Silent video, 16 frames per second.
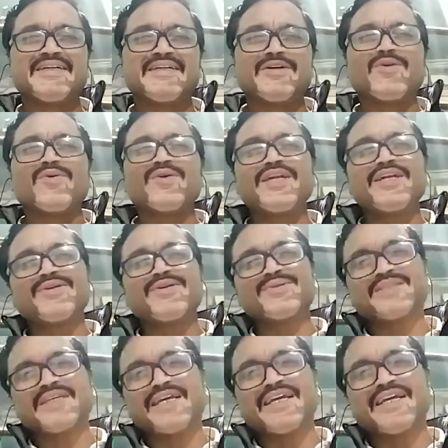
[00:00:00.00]
No need to
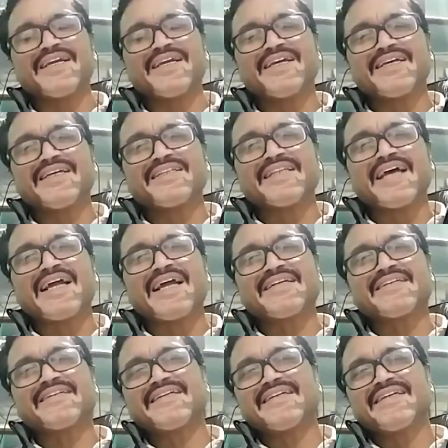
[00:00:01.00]
say
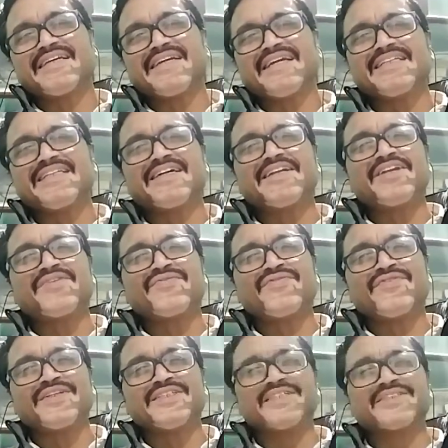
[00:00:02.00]
that either in
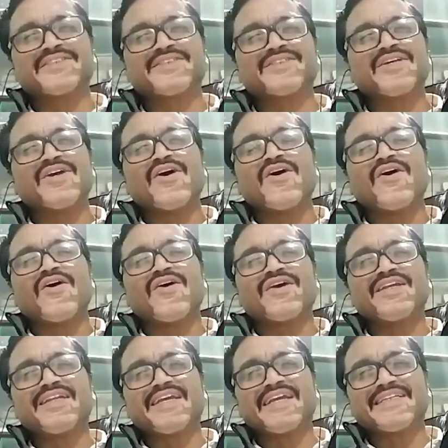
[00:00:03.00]
physics or
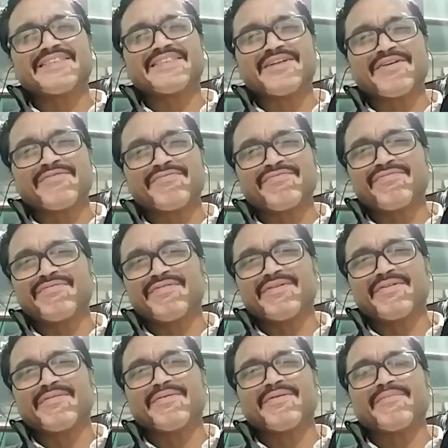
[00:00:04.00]
in case of
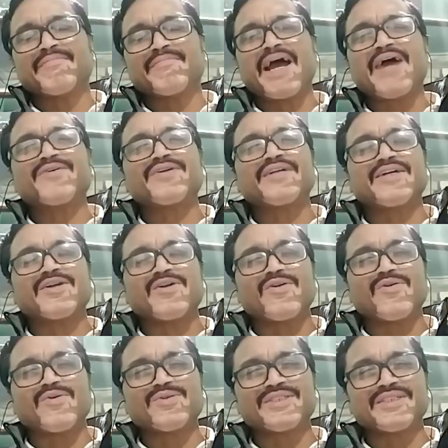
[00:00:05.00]

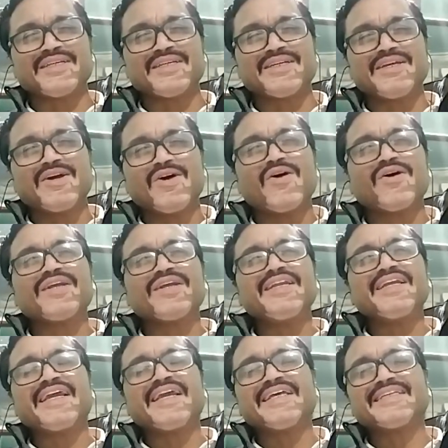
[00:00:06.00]
biotechnology or
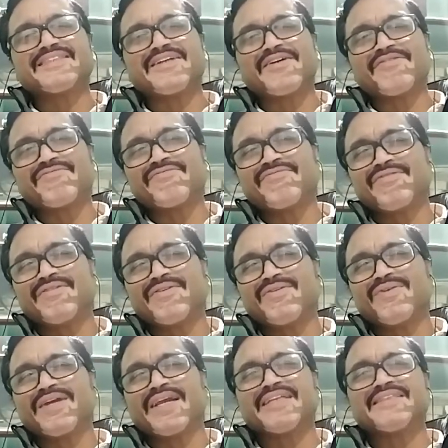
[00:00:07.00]
in case of,
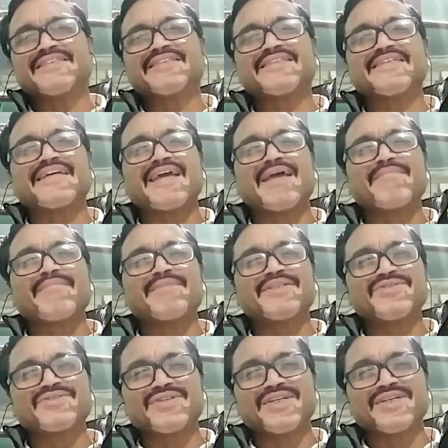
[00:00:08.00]
we can say,
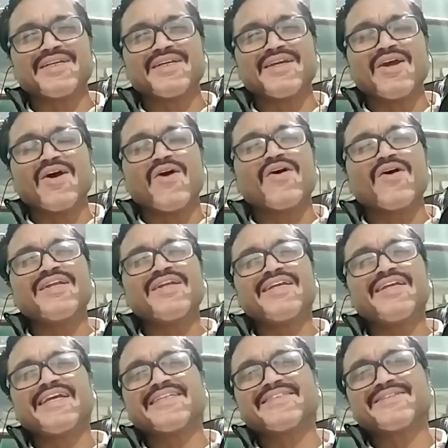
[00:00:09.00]
chemistry or
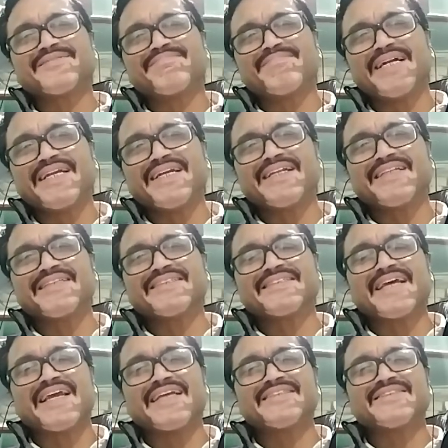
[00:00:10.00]
in case of medical
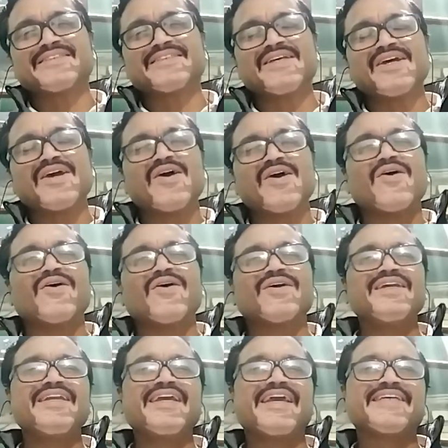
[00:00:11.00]
science or
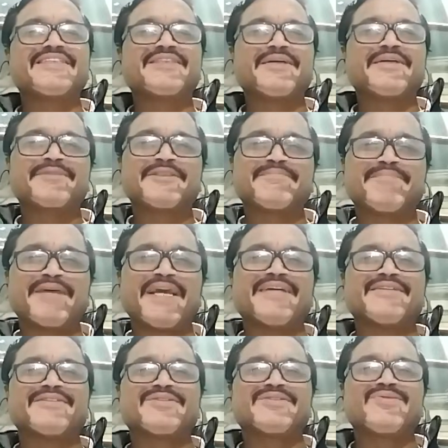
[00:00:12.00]
in case of
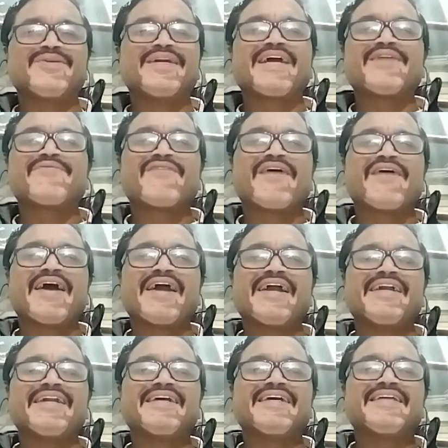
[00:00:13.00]
space, we can
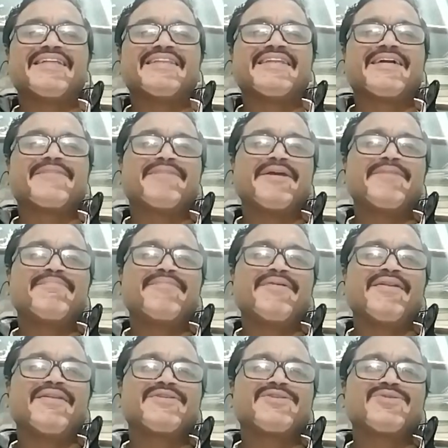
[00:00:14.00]
find that
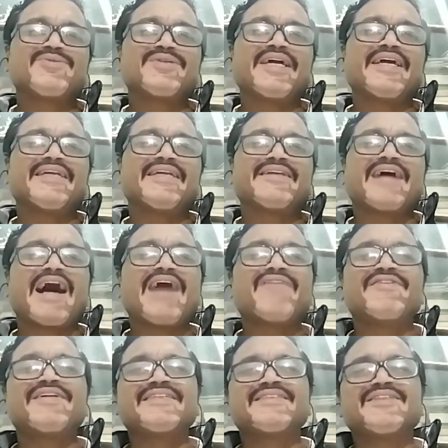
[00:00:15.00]
people today, the
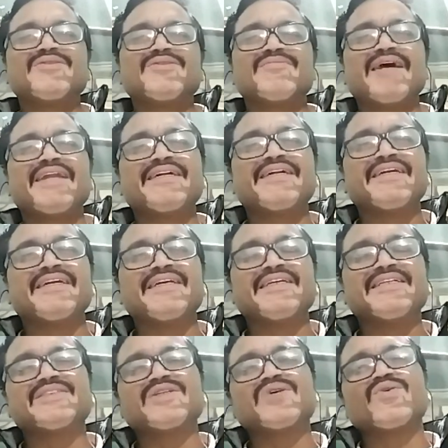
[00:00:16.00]
average humanity
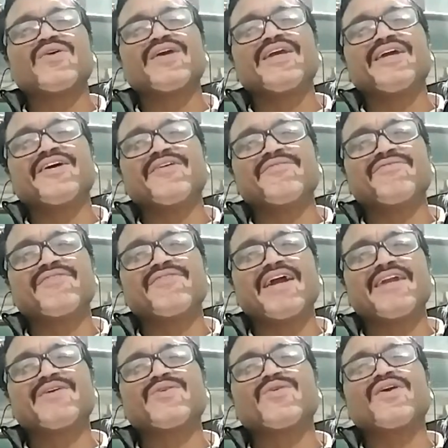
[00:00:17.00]
is growing up
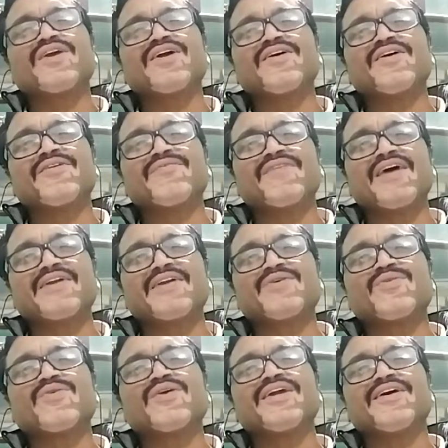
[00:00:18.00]
and growing up and
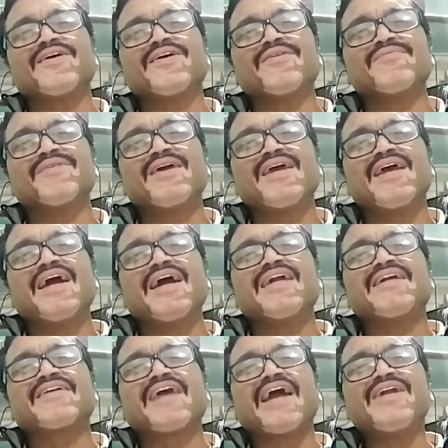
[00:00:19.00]
growing up
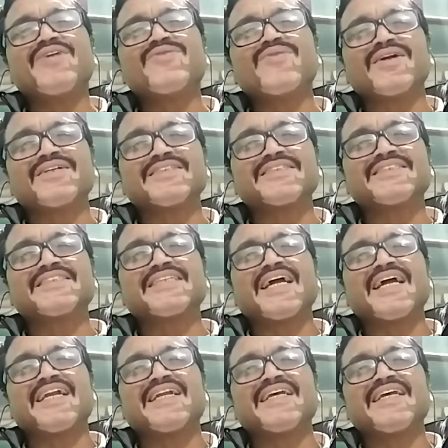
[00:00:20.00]
and trying to
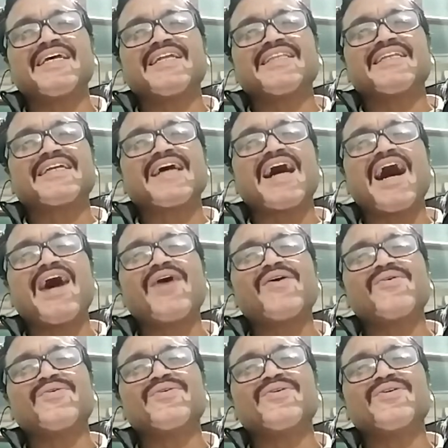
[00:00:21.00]
understand that
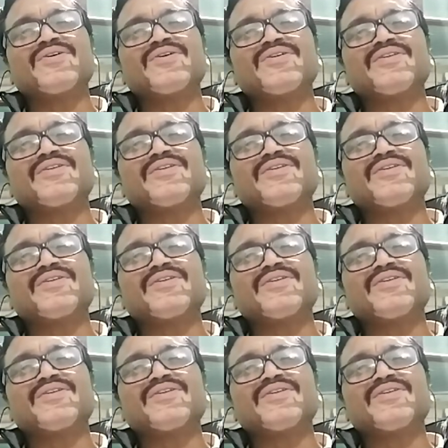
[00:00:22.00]
how